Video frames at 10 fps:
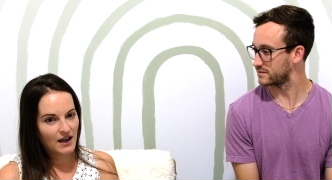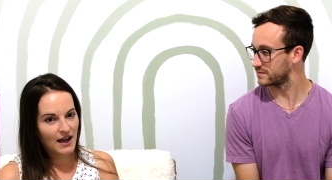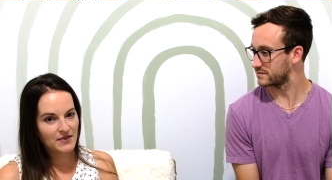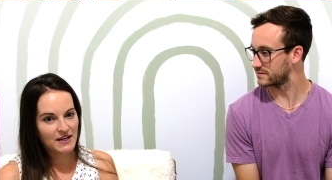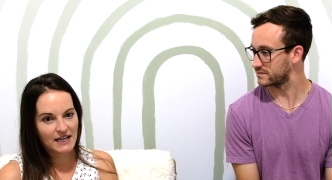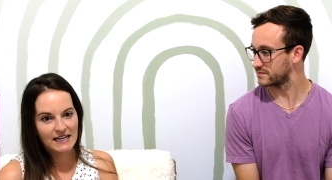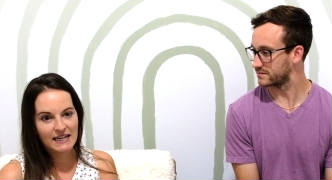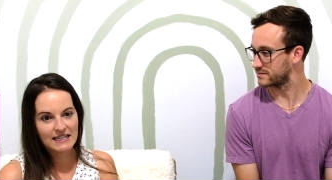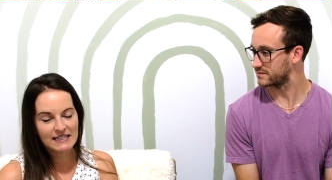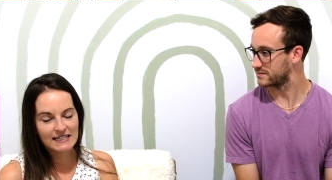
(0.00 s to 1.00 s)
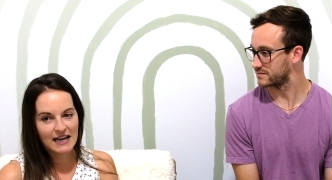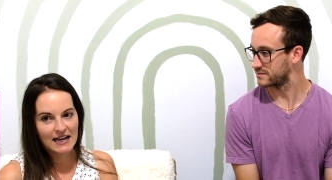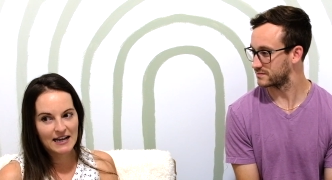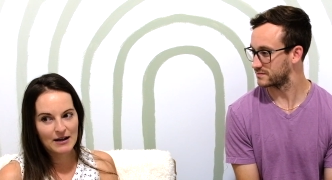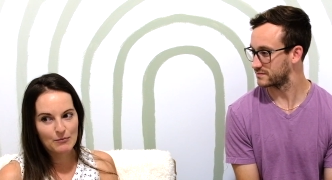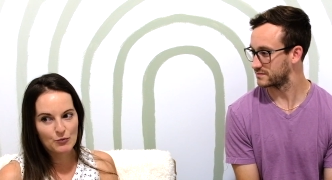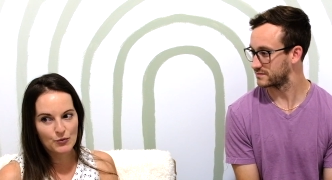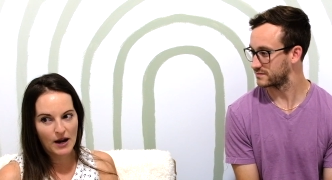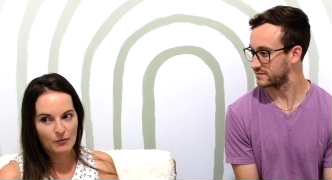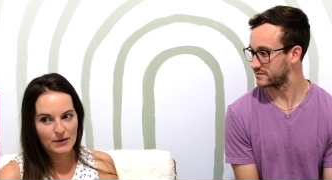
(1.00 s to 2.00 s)
Speaker 1: And then I guess
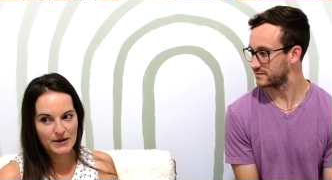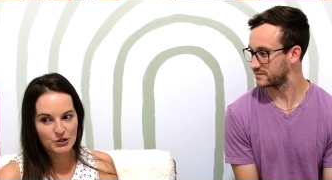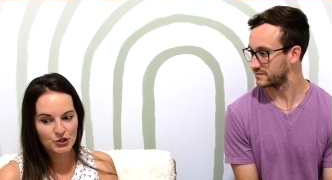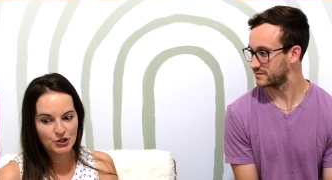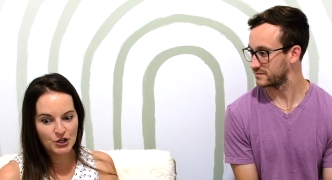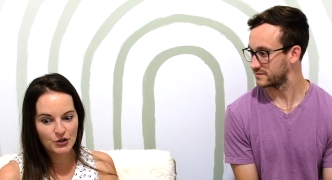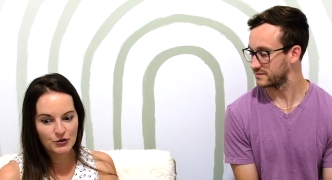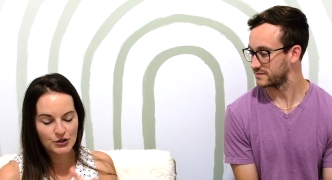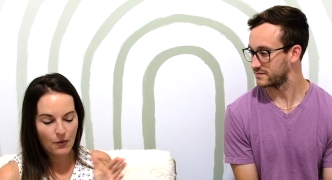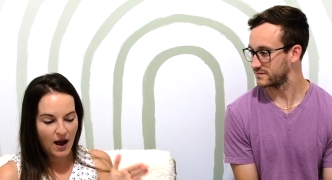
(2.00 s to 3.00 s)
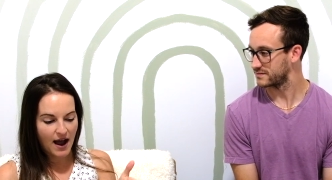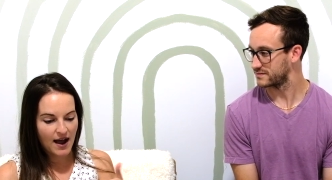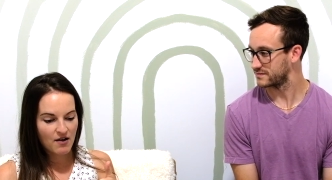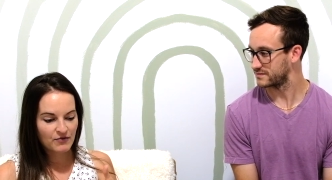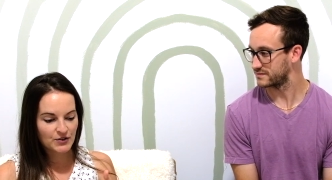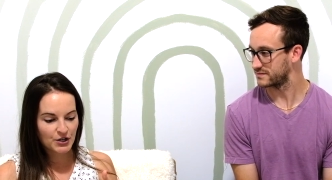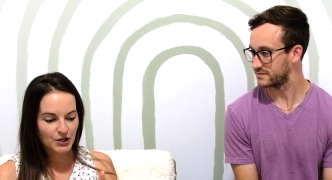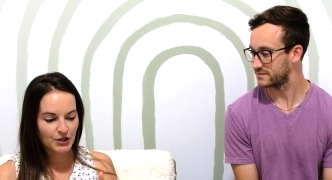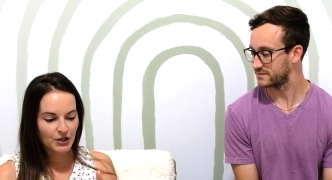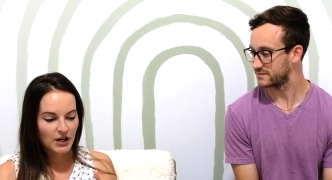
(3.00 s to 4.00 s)
what I want to mention too, so
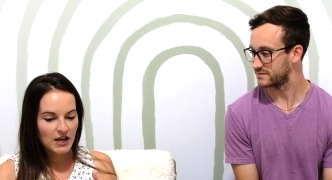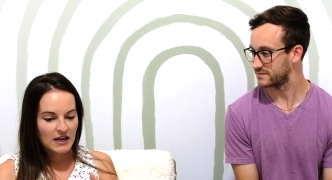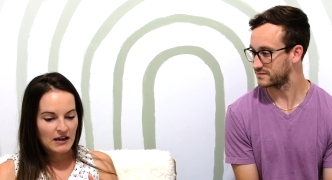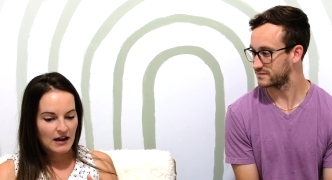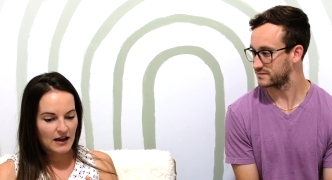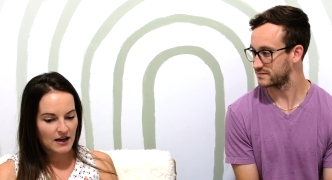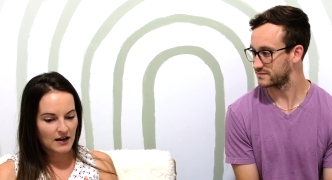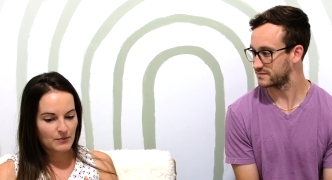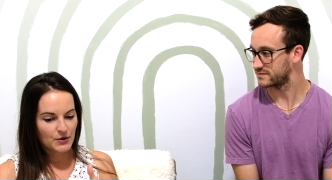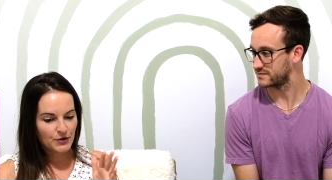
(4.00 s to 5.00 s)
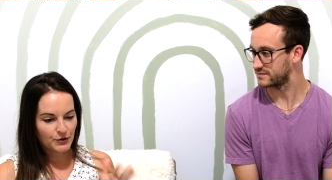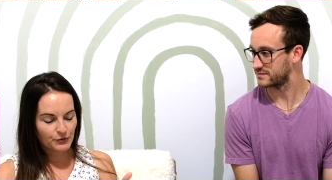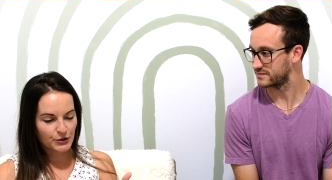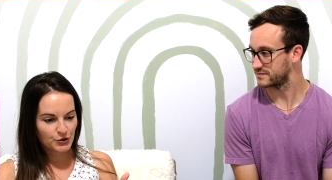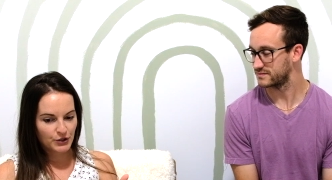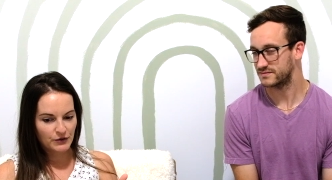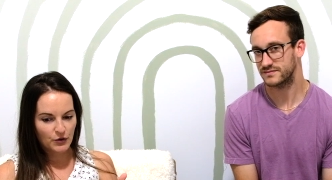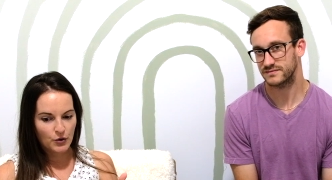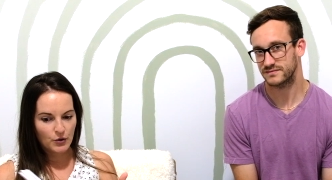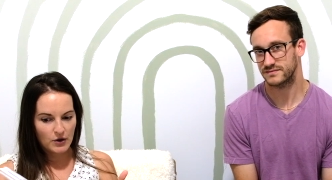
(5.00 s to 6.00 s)
after the
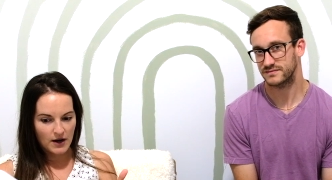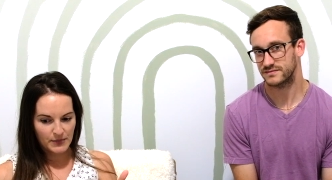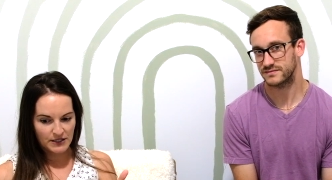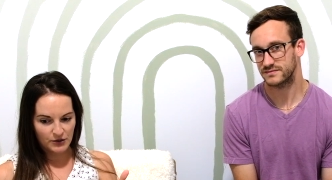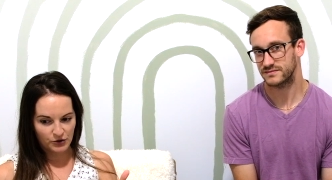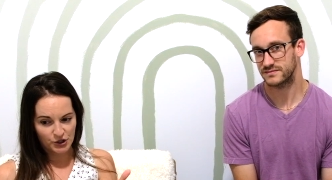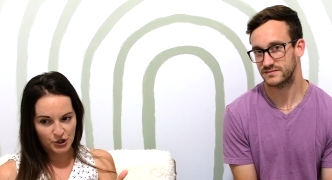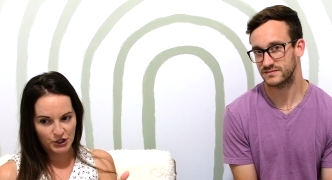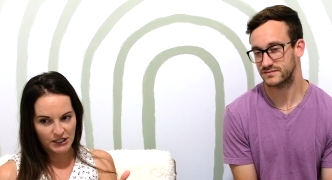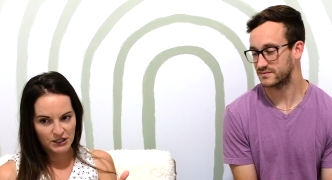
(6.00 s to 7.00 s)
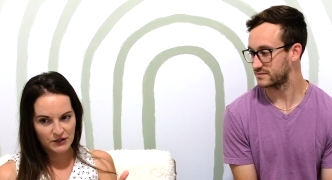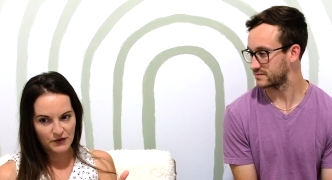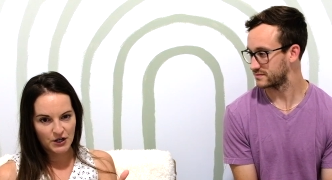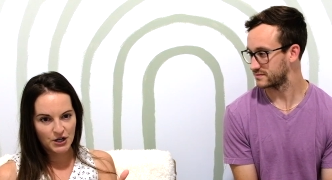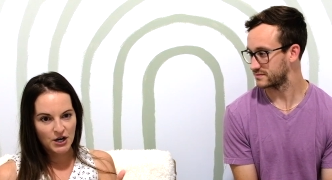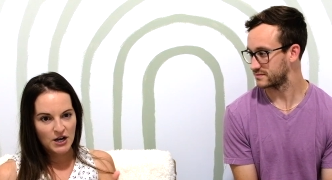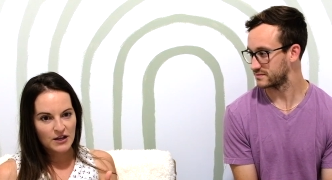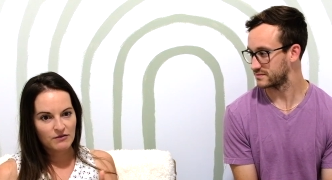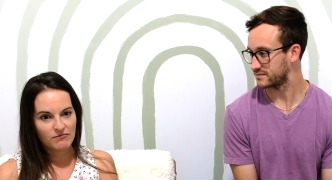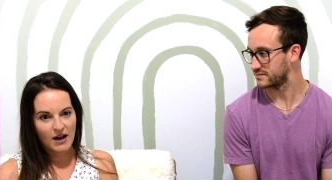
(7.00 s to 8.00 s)
retrieval up until the transfer,
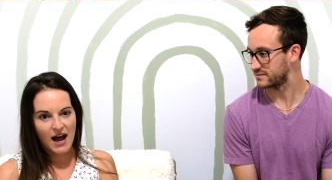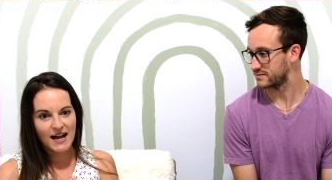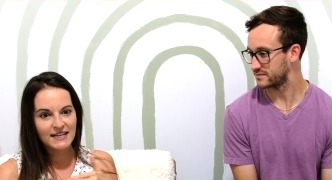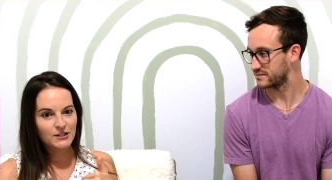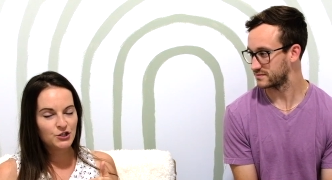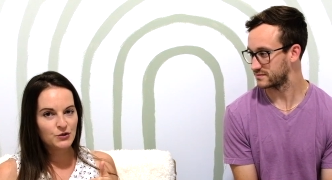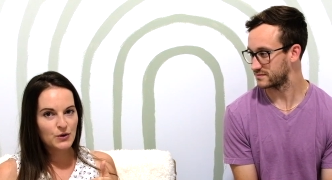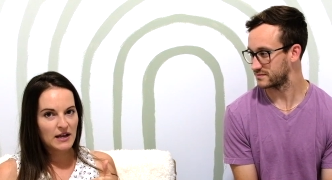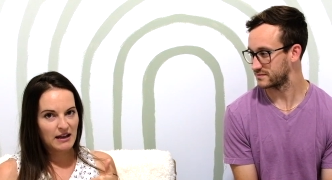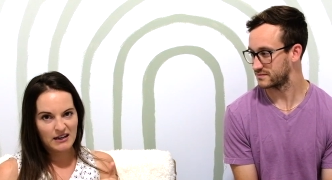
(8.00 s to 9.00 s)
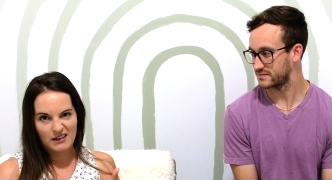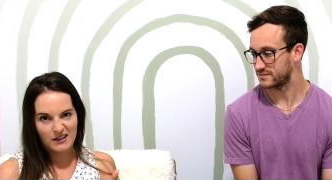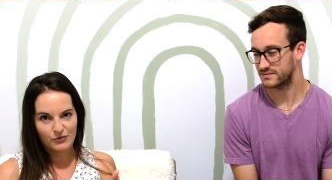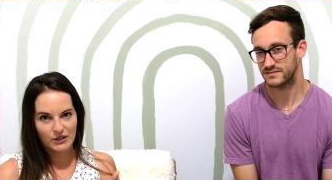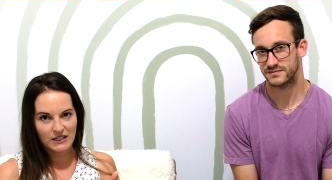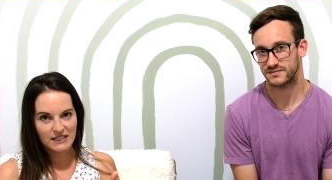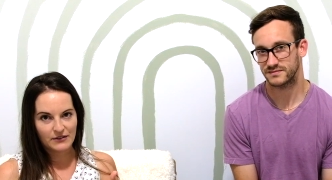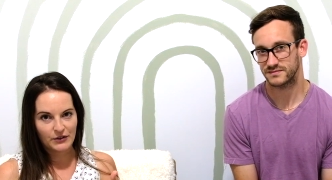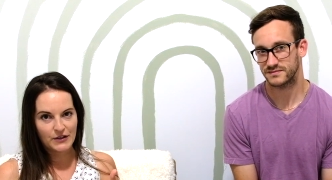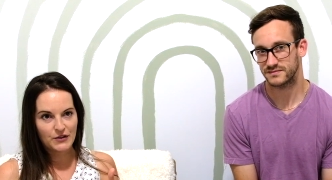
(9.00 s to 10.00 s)
I didn't do anything really
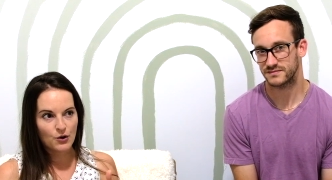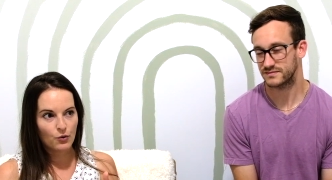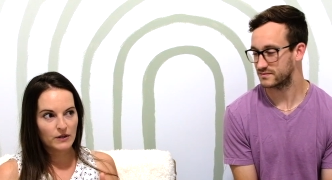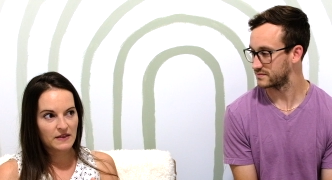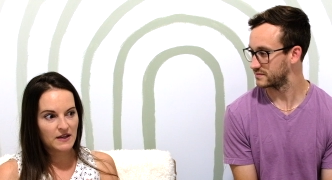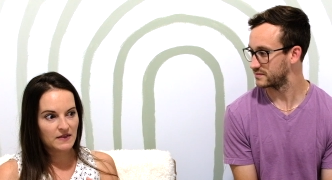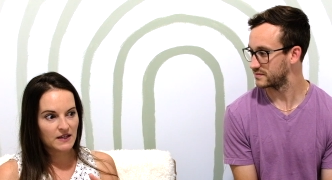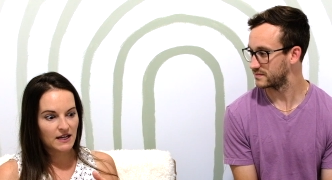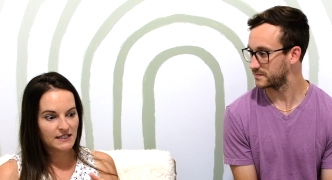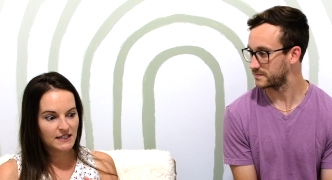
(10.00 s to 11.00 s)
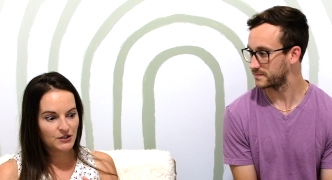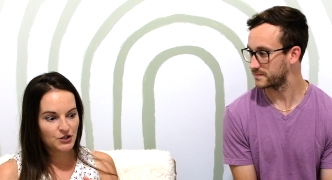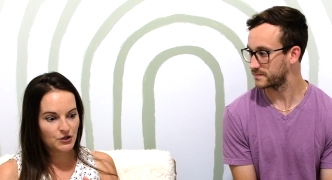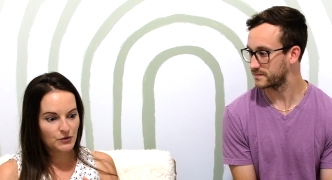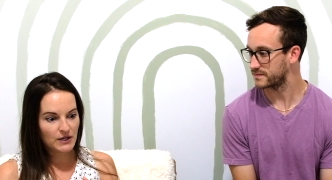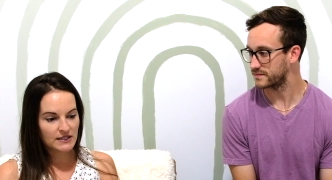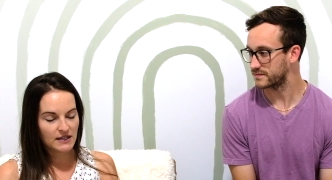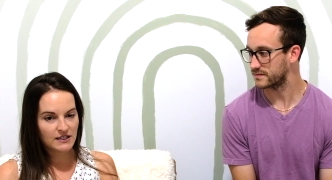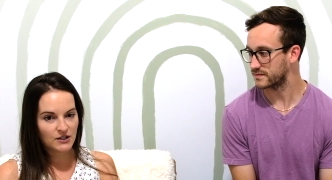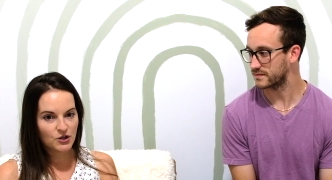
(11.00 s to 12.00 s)
different. The only thing that I did do is
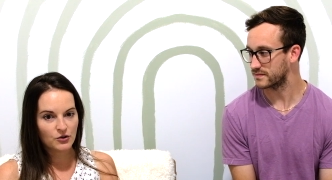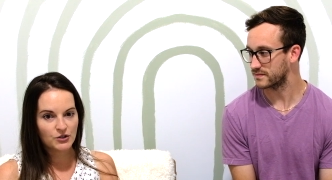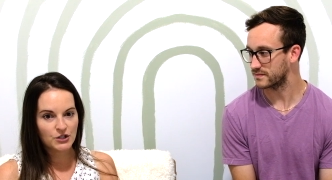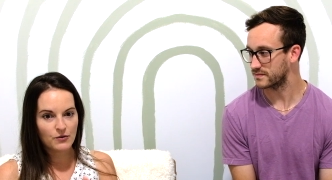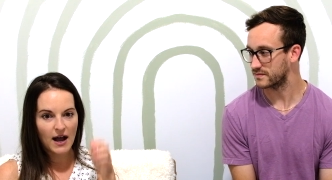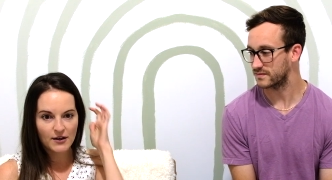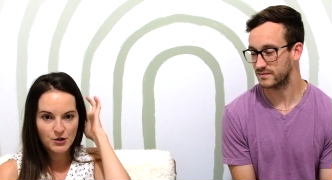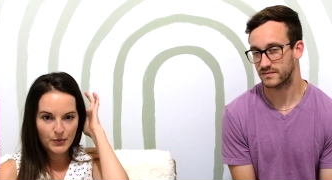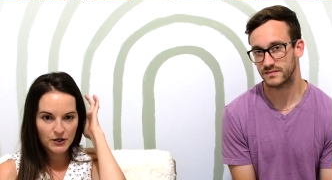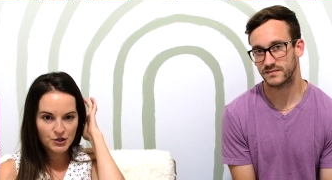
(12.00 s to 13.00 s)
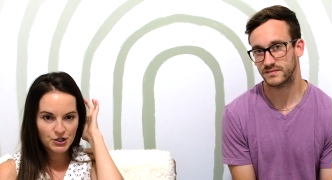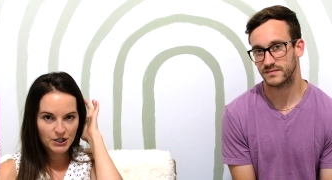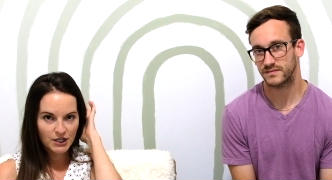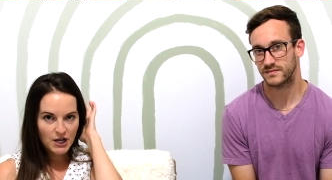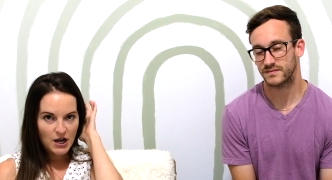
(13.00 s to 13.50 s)
I did go to acupuncture,